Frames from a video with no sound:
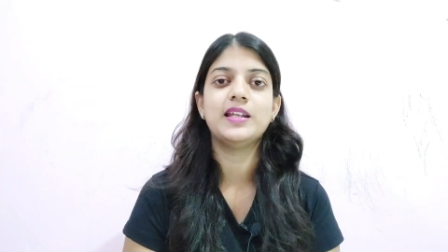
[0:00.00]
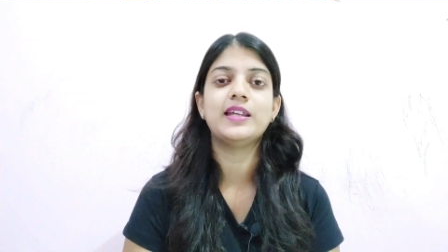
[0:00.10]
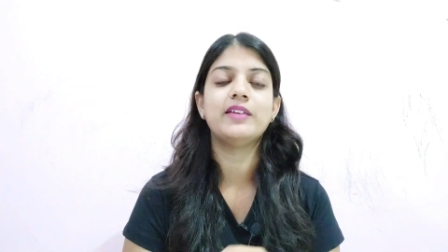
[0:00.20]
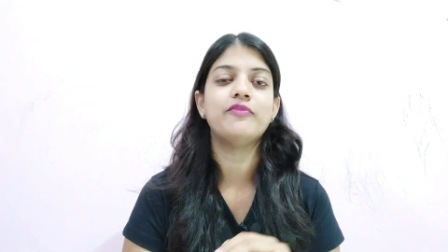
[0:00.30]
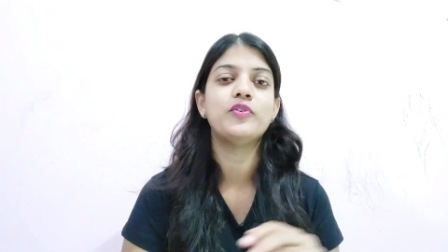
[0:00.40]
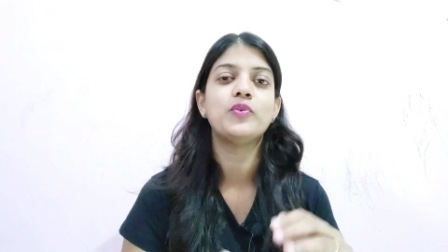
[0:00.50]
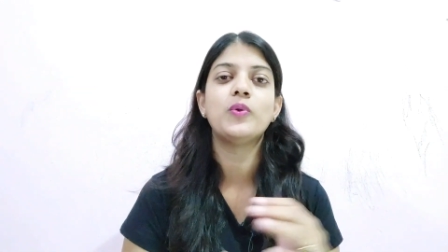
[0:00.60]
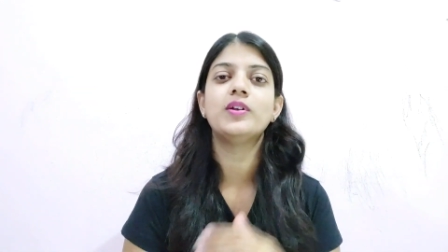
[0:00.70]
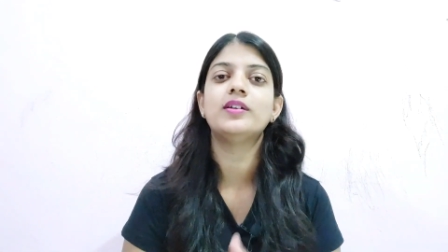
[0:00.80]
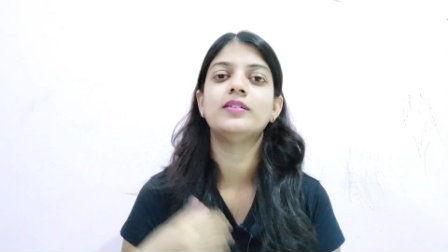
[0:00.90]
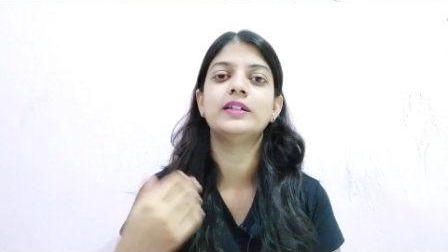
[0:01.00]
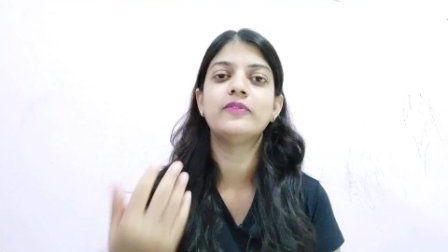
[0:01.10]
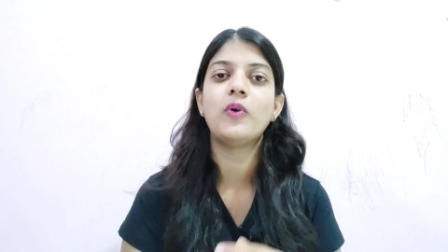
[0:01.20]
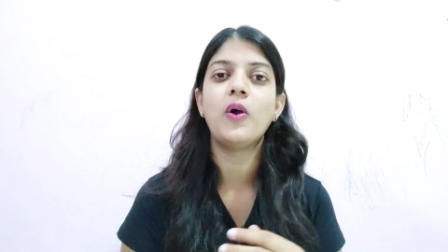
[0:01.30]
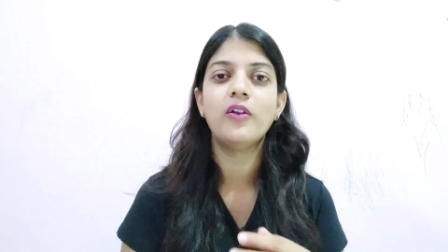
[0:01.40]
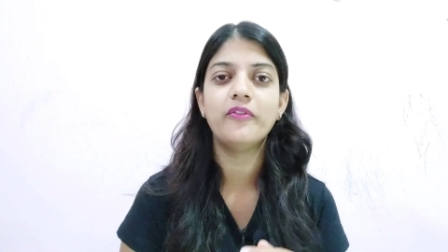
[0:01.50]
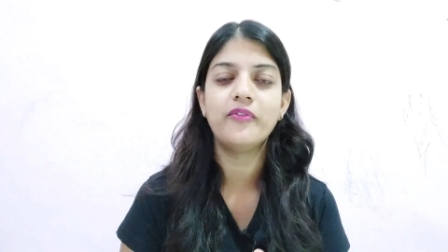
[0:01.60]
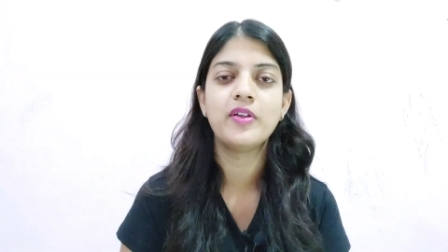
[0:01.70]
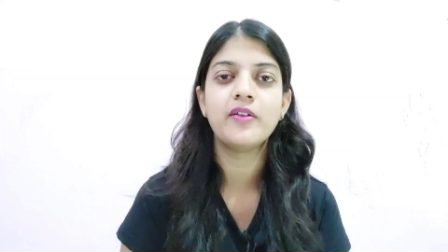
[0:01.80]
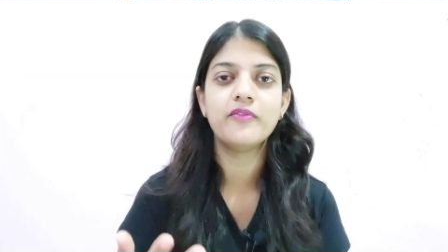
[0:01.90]
Like if you don't
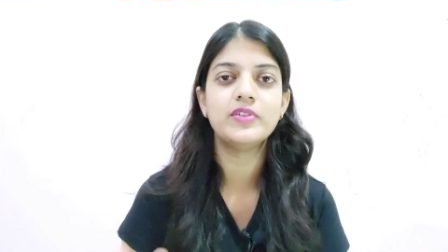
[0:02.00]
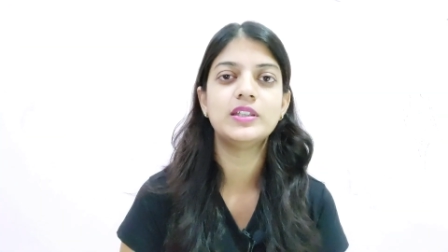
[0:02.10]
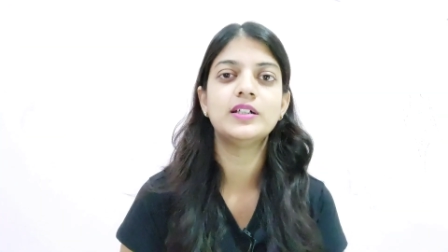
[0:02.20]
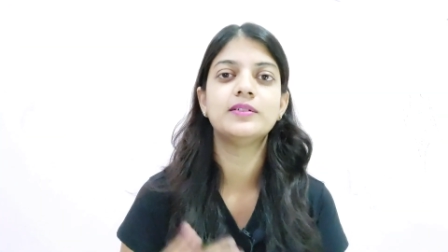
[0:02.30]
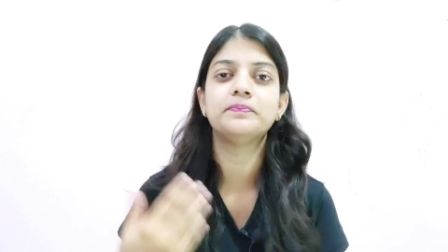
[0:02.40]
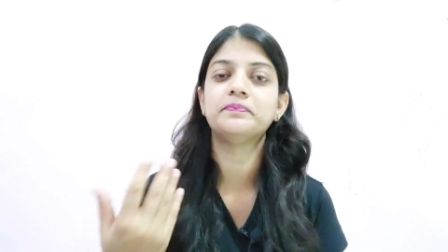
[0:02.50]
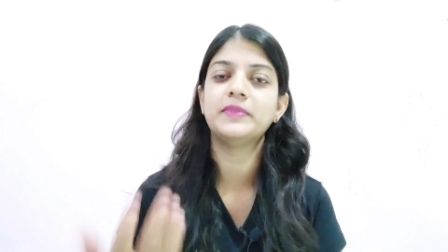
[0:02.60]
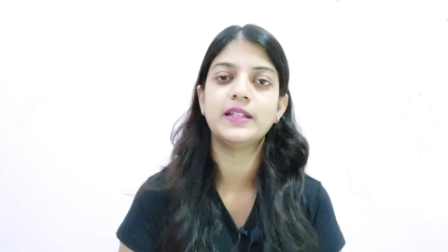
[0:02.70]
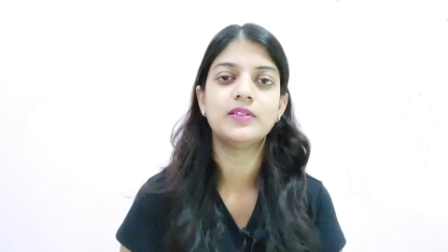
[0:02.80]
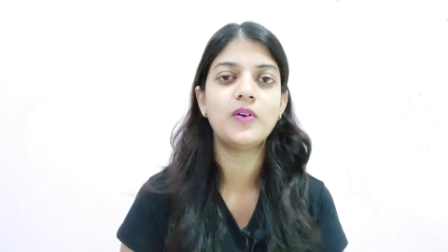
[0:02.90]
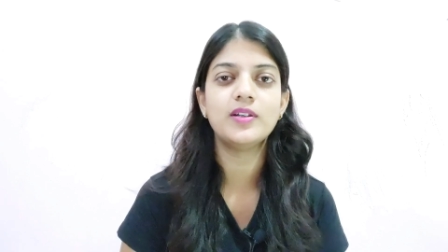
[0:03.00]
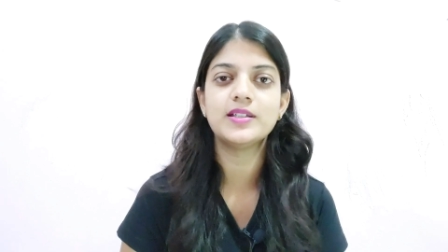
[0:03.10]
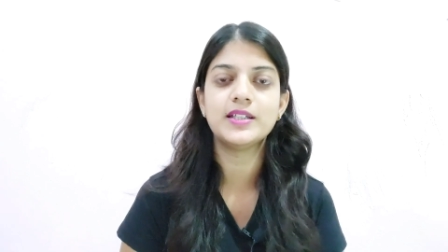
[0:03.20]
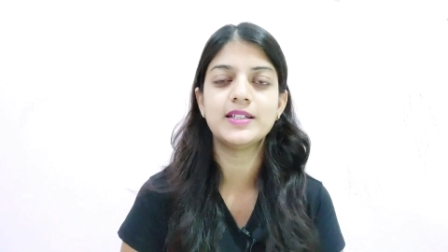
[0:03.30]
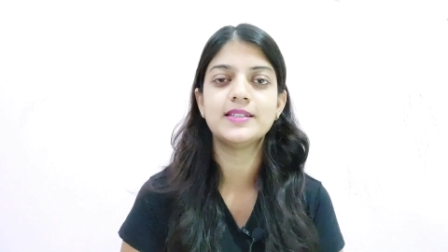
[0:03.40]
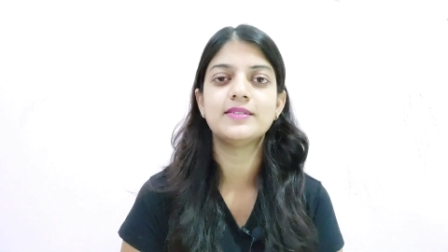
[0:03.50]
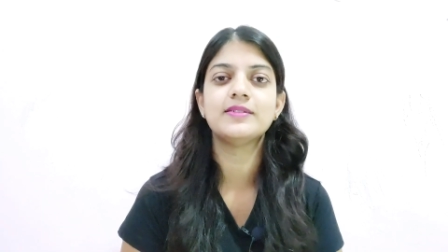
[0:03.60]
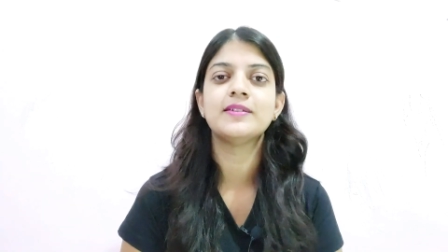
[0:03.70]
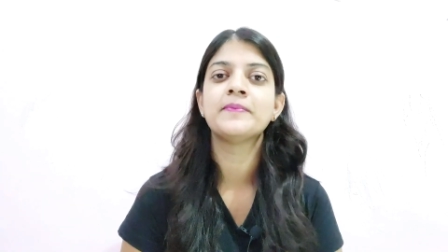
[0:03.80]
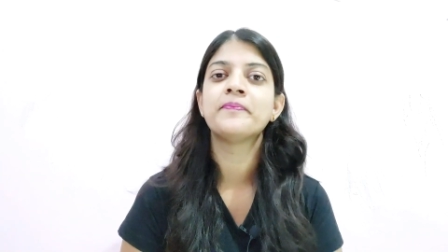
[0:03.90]
evolve with the technologies,